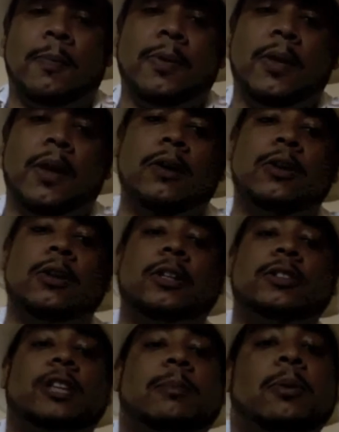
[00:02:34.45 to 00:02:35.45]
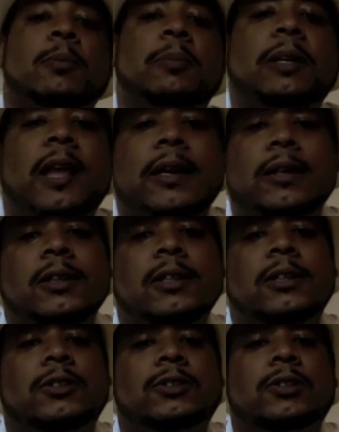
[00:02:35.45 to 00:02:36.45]
A good example would be like
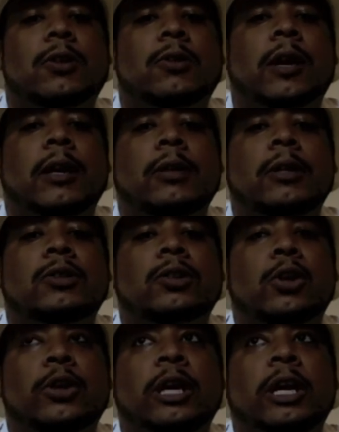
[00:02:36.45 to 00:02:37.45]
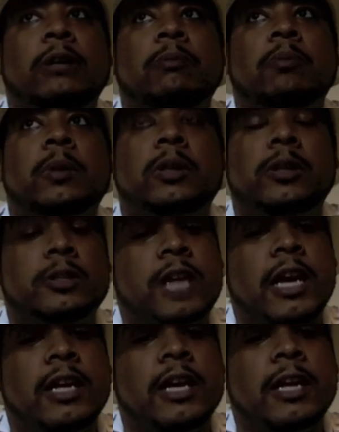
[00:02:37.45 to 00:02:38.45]
this, okay? Let's look at
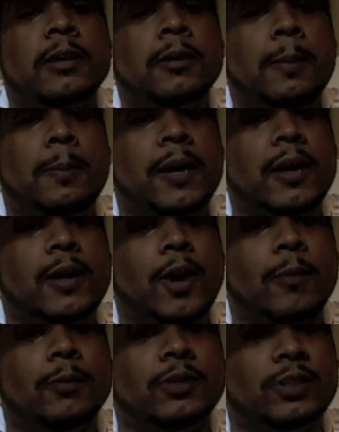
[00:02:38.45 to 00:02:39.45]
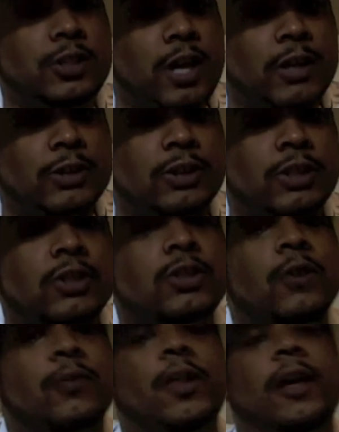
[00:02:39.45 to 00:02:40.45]
dating, pickup, seduction,
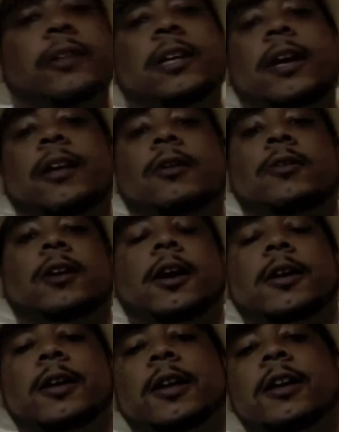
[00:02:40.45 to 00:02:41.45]
stuff like that, okay?